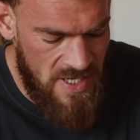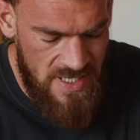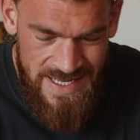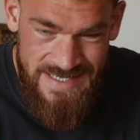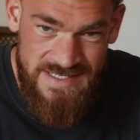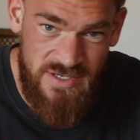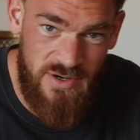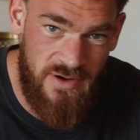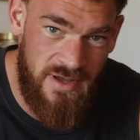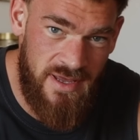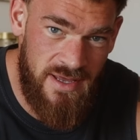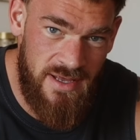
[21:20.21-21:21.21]
Let's
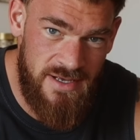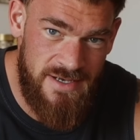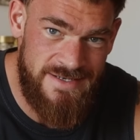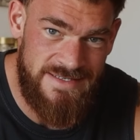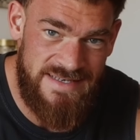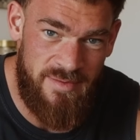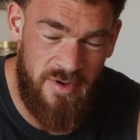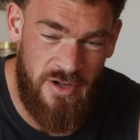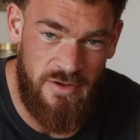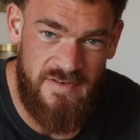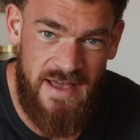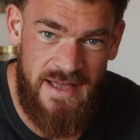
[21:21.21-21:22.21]
talk
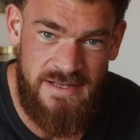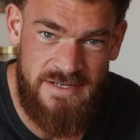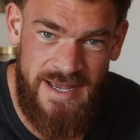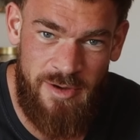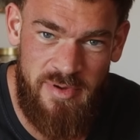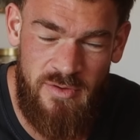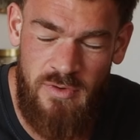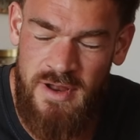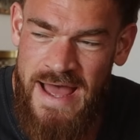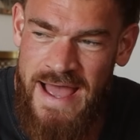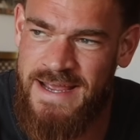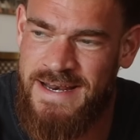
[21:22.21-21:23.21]
semaglutide,
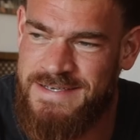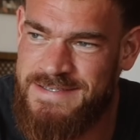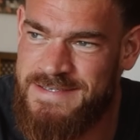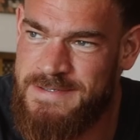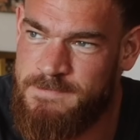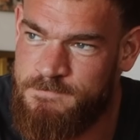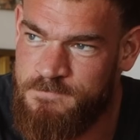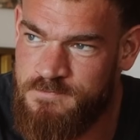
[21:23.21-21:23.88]
GLP-1 agonists.